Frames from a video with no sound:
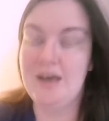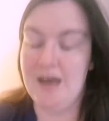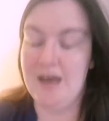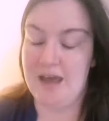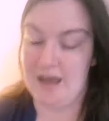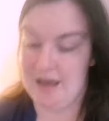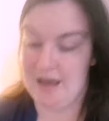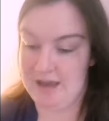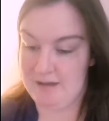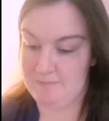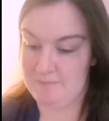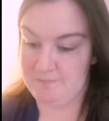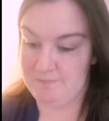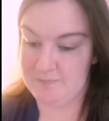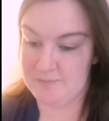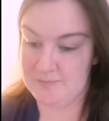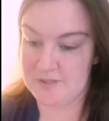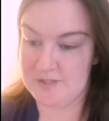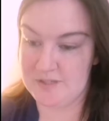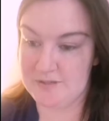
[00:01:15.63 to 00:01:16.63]
Um,
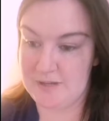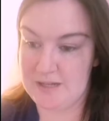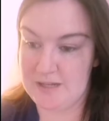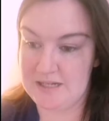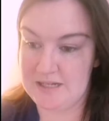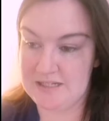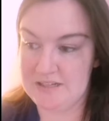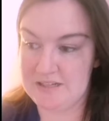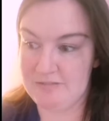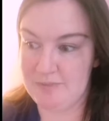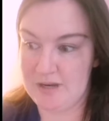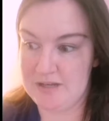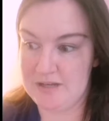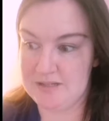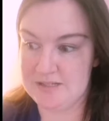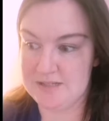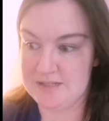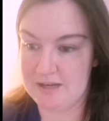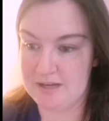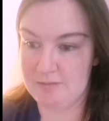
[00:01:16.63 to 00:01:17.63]
so I'd like to leave mine the
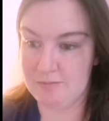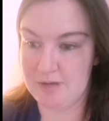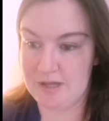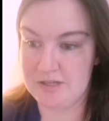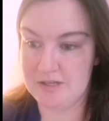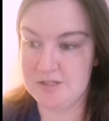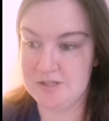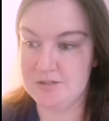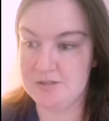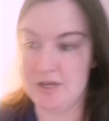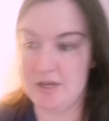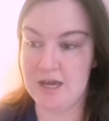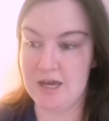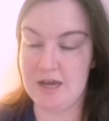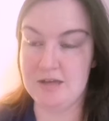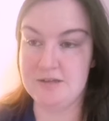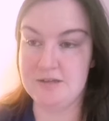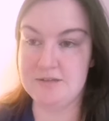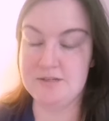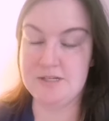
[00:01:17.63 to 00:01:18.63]
same way. So yeah,
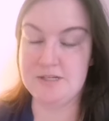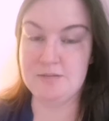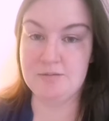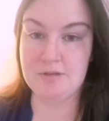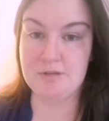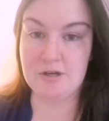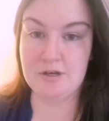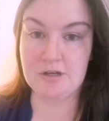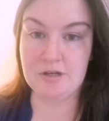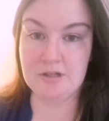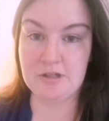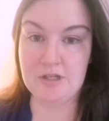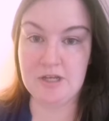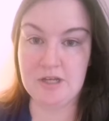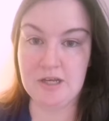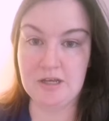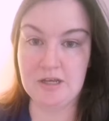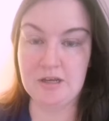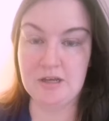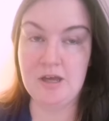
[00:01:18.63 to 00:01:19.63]
deep thorough
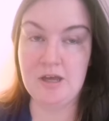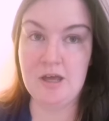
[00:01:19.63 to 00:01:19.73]
cleaning,